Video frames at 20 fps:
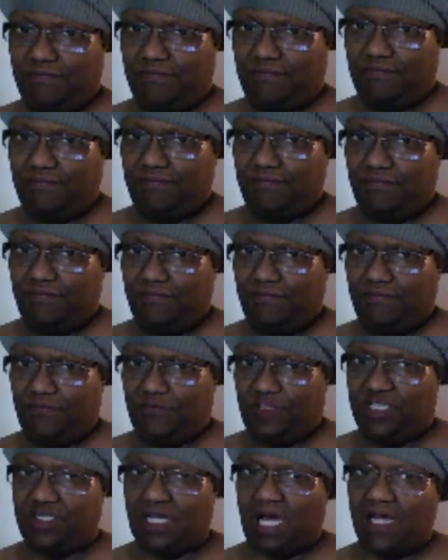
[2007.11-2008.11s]
The doctor
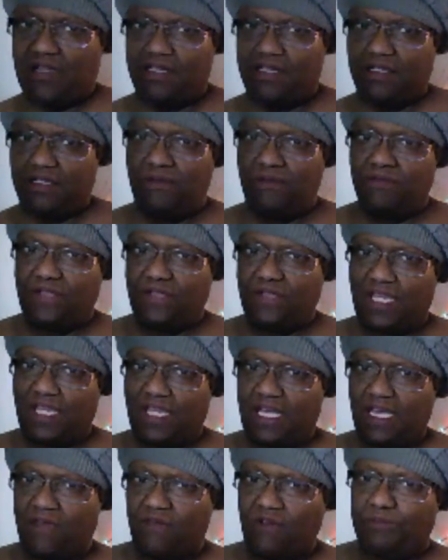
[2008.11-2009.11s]
don't gave up on them.
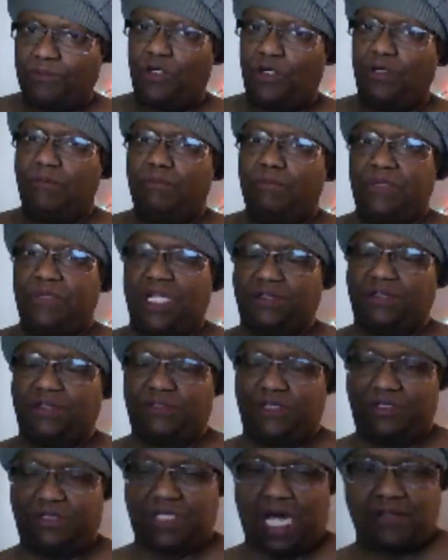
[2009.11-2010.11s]
That the doctor is
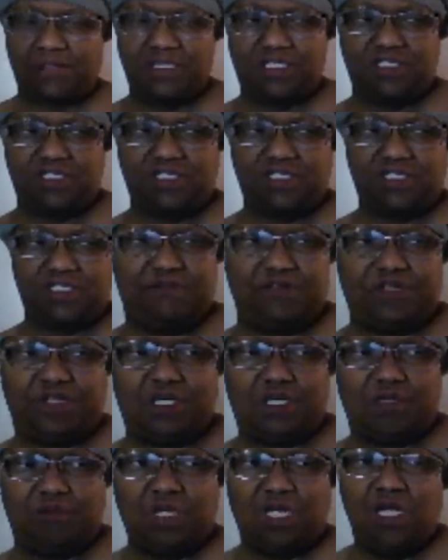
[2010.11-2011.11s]
giving them
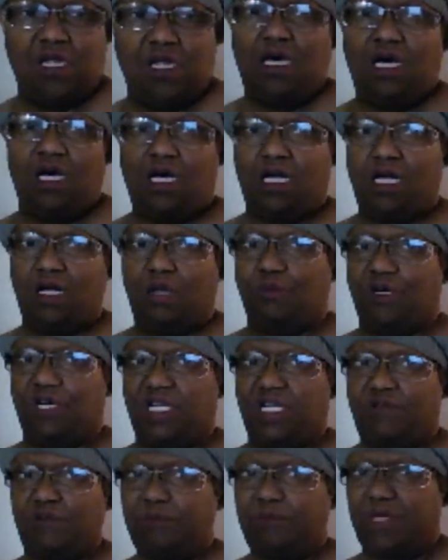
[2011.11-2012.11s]
whatever
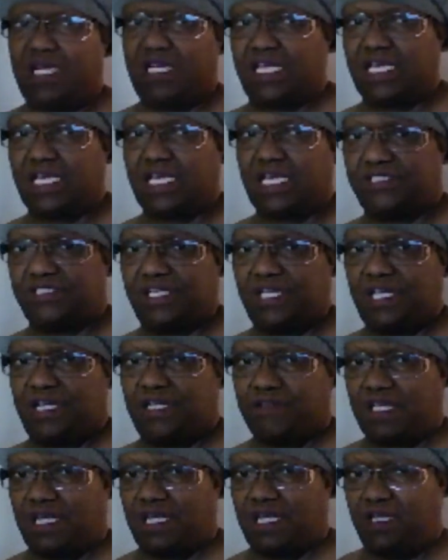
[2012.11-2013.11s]
medication that
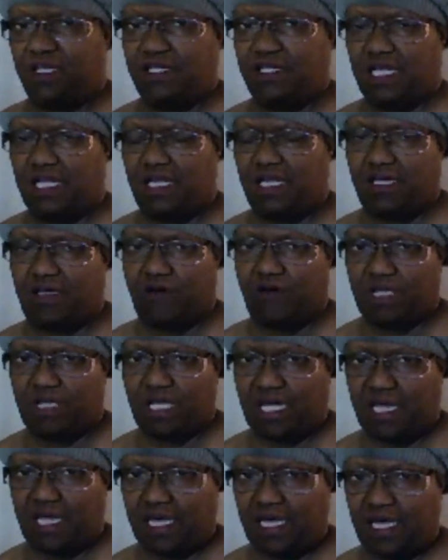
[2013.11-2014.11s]
they gonna
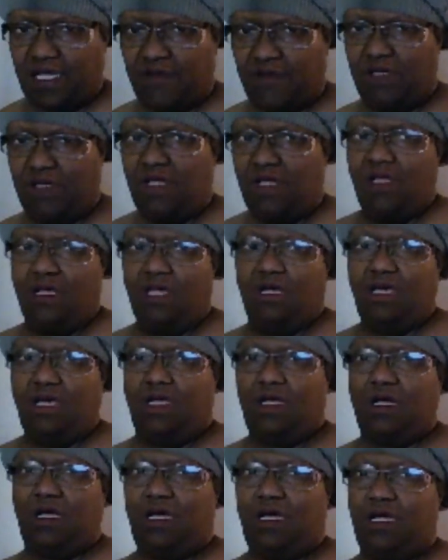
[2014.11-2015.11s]
have
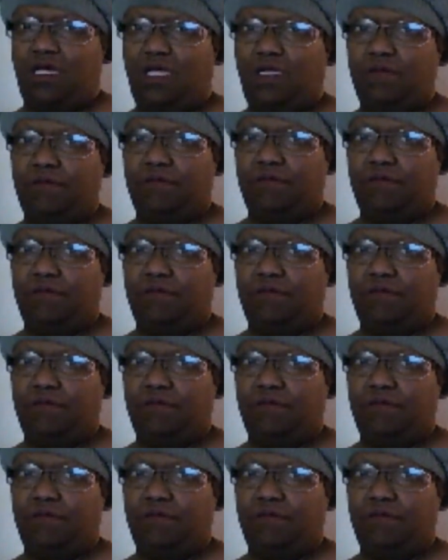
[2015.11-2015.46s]
uh